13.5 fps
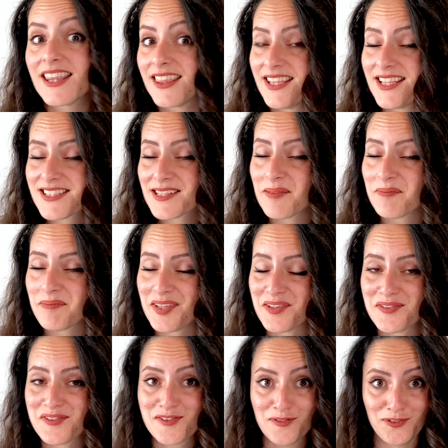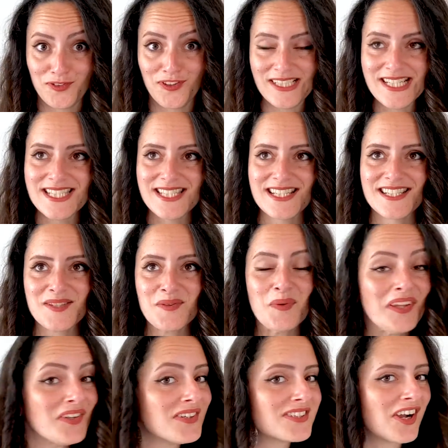This can be used, for instance,
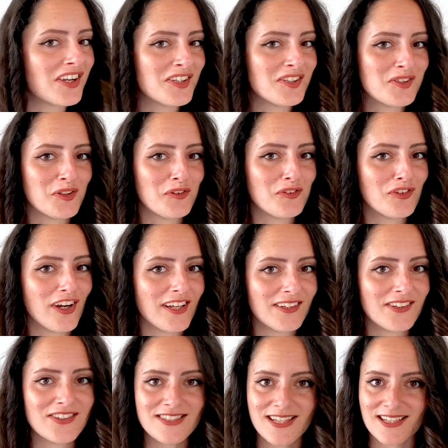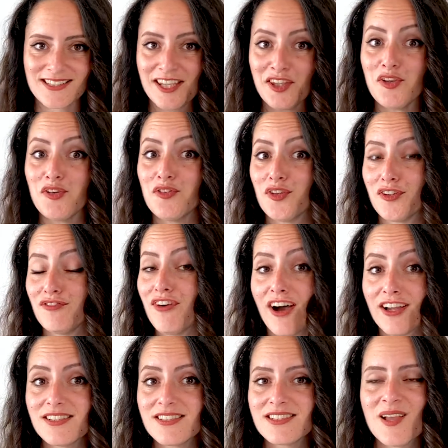when you're talking to a friend who's asking you for
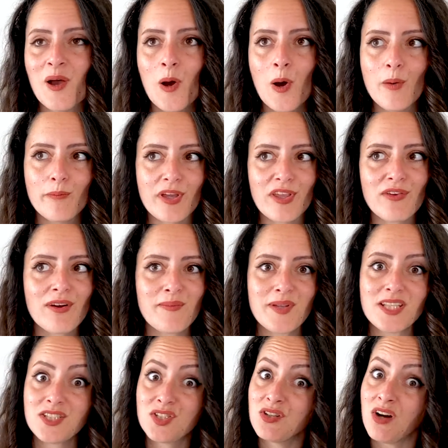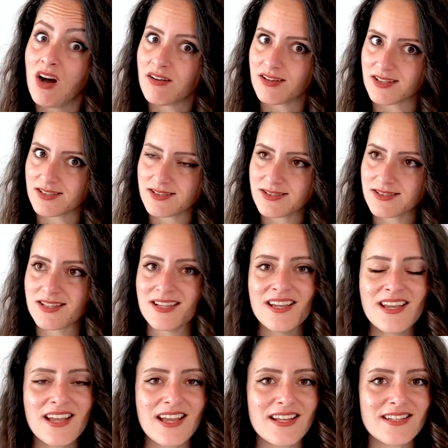advice, but you're a bit too honest
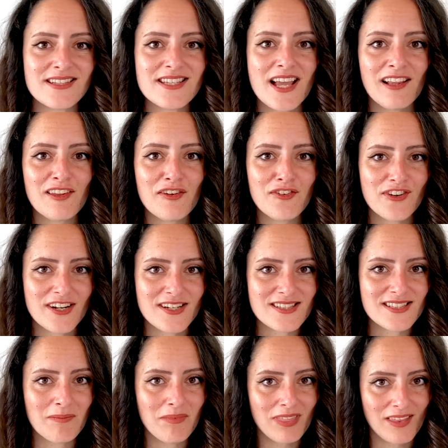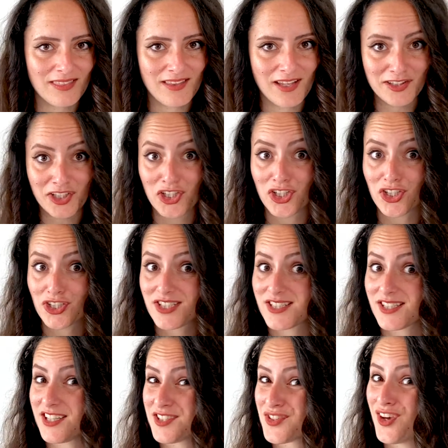and tell your friend something that hurts
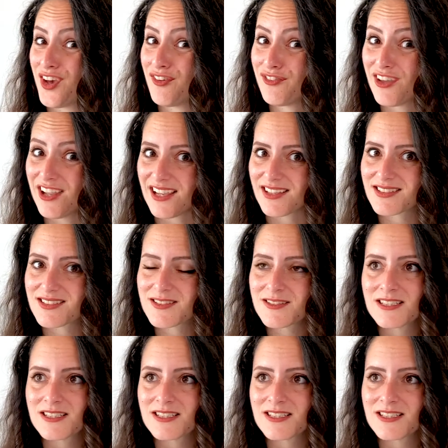his or her feelings.